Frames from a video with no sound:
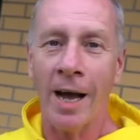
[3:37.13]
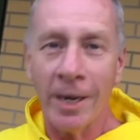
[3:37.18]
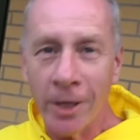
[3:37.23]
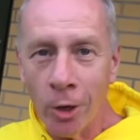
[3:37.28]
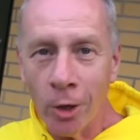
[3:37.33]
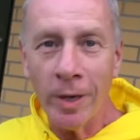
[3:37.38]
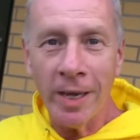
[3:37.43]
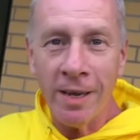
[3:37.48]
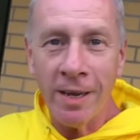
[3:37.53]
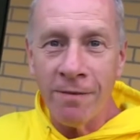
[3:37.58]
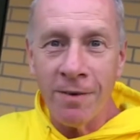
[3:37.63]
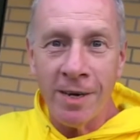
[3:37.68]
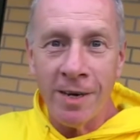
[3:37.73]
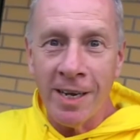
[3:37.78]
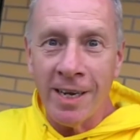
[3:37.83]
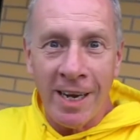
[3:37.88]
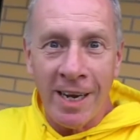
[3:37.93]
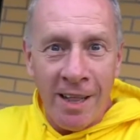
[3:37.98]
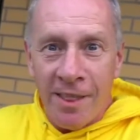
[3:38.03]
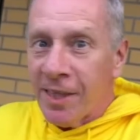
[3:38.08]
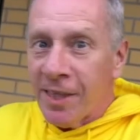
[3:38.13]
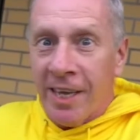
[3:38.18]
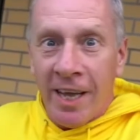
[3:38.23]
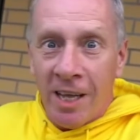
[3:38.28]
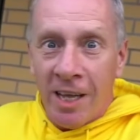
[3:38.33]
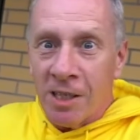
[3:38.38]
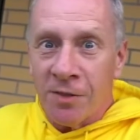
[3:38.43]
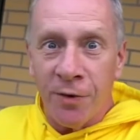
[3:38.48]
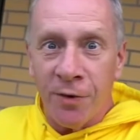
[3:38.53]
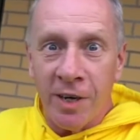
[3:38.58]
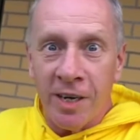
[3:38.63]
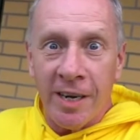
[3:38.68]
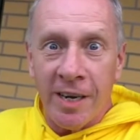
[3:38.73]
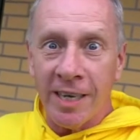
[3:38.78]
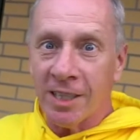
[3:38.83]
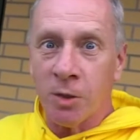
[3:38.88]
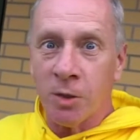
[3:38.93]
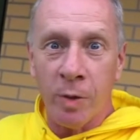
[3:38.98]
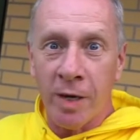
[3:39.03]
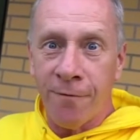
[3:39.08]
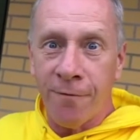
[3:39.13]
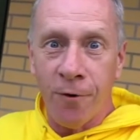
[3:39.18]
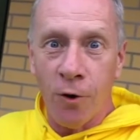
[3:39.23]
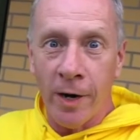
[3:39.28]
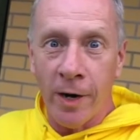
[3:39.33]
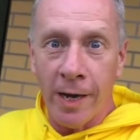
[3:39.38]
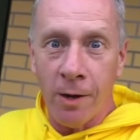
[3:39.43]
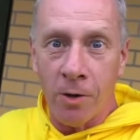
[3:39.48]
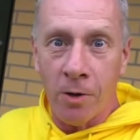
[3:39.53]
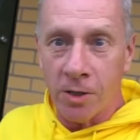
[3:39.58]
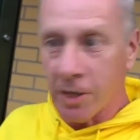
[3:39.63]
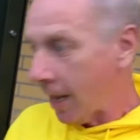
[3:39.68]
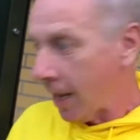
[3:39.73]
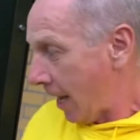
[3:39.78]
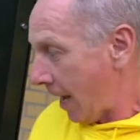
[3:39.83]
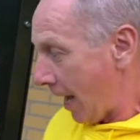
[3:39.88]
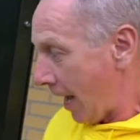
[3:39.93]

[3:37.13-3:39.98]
Right? I don't even need anything else for the next 24 hours.